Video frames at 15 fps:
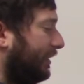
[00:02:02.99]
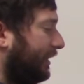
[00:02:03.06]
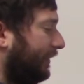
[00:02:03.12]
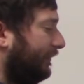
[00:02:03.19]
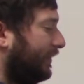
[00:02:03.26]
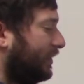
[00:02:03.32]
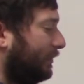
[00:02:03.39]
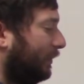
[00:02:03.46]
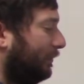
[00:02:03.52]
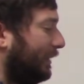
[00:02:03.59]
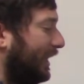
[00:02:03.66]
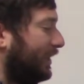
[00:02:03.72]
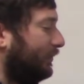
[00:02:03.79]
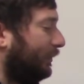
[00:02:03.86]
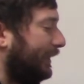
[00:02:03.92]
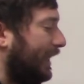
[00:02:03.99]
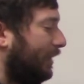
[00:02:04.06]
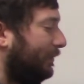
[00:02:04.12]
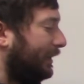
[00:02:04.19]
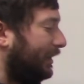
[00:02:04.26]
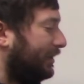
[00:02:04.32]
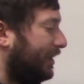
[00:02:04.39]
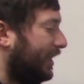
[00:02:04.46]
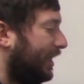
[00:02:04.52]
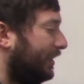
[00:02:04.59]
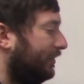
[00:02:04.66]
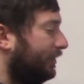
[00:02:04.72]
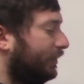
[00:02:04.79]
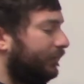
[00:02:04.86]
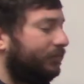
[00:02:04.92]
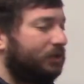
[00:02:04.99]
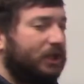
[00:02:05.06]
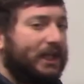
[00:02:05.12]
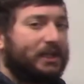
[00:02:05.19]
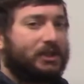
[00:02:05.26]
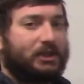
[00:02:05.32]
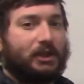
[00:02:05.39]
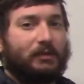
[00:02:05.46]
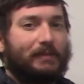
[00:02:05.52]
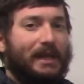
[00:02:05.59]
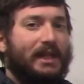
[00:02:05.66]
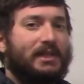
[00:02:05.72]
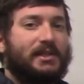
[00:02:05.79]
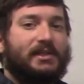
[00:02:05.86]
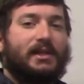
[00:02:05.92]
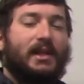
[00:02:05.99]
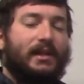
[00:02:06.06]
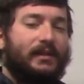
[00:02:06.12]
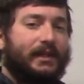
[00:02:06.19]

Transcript: invisible base will now be a 10. You've changed your base.